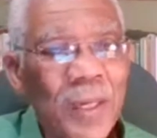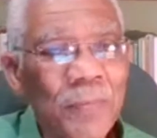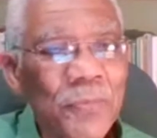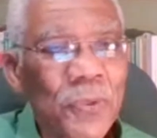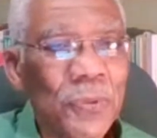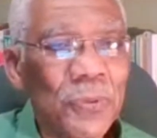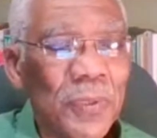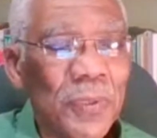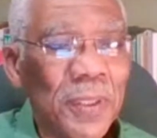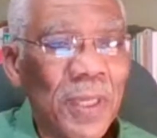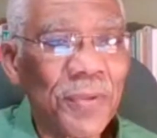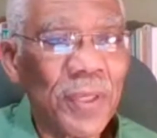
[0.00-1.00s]
to
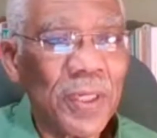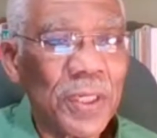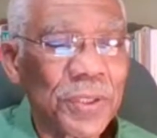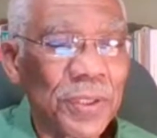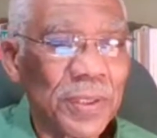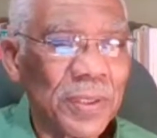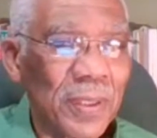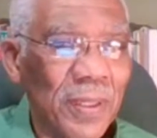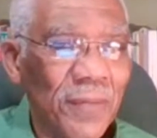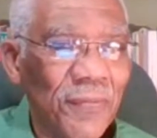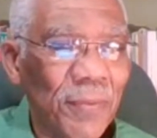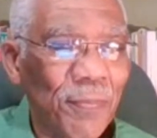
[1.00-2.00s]
another edition
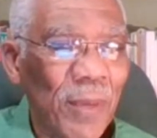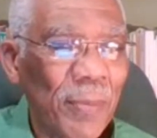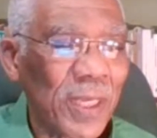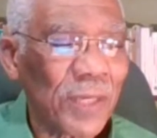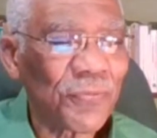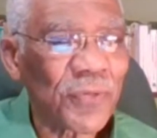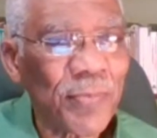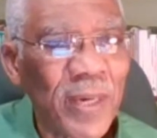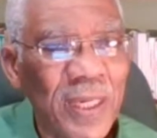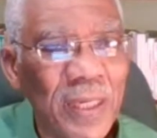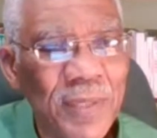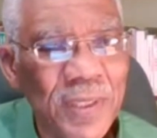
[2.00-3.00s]
of the Public Interest. My
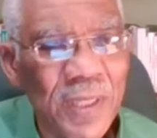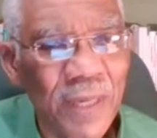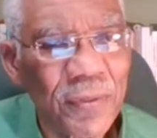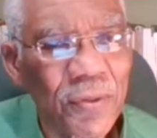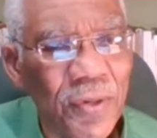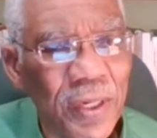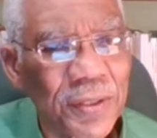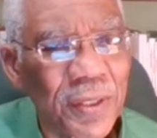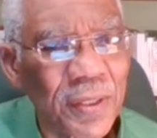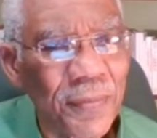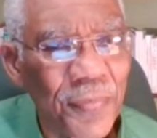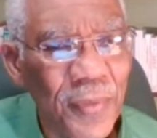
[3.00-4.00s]
name is David
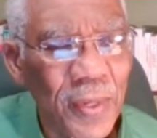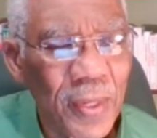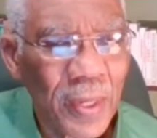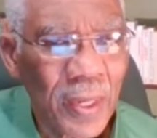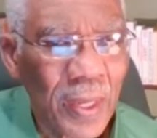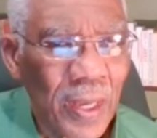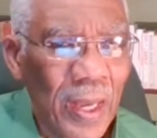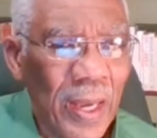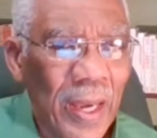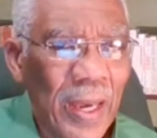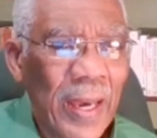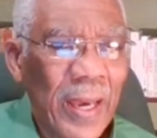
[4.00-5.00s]
Granger,
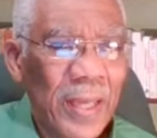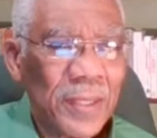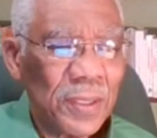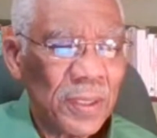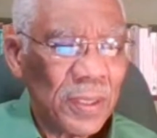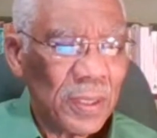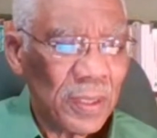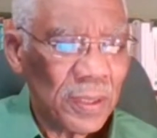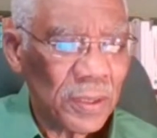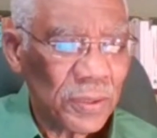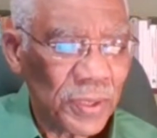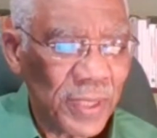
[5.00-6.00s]
and
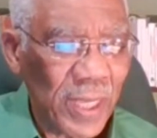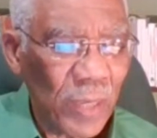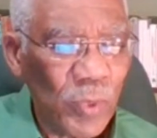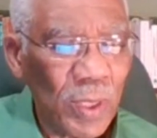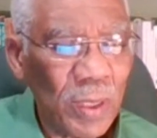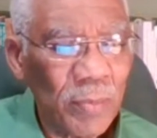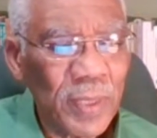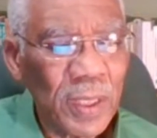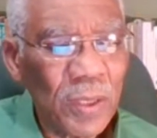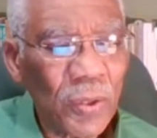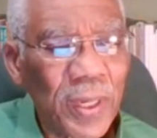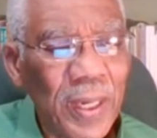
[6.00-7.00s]
today we'll be
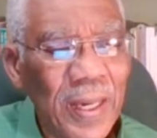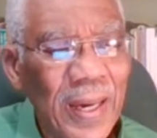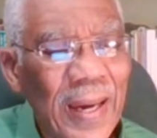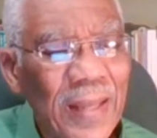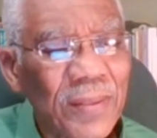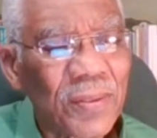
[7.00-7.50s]
looking at